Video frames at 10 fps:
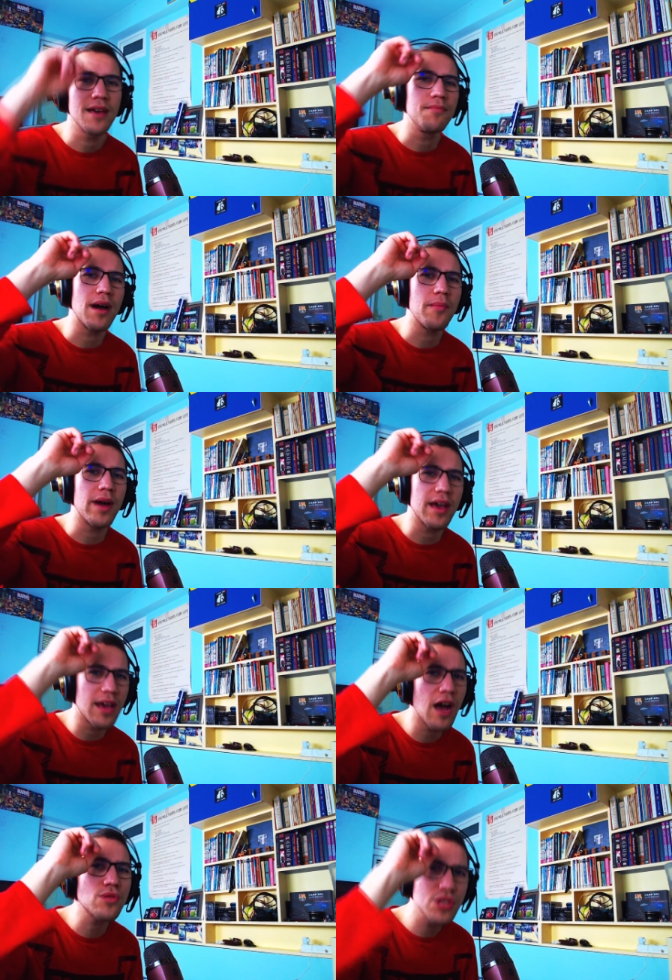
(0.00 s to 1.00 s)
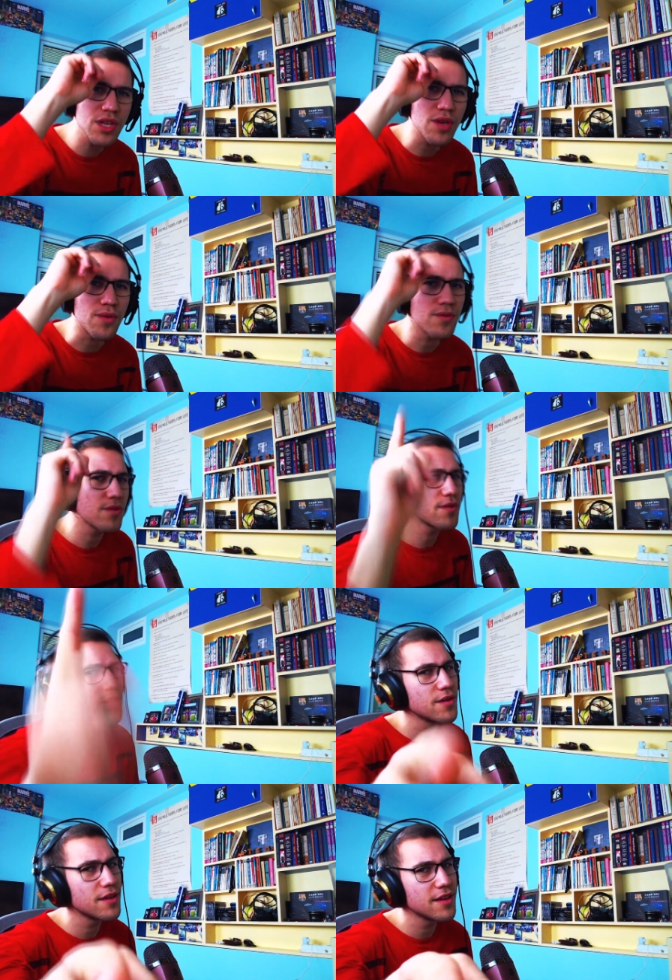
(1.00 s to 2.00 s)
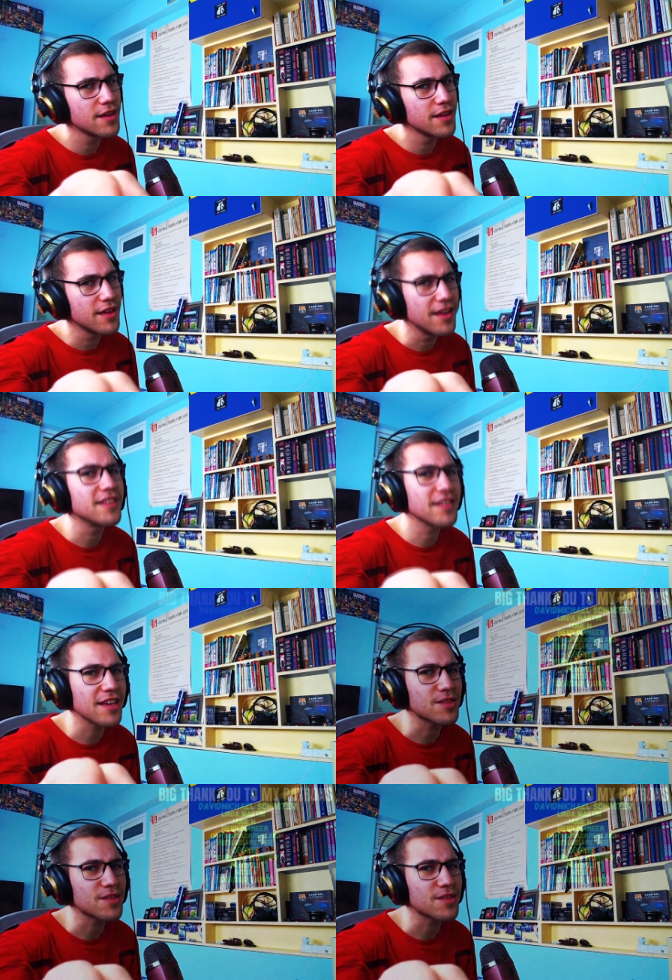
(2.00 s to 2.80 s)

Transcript: Bye bye. I'll see you in the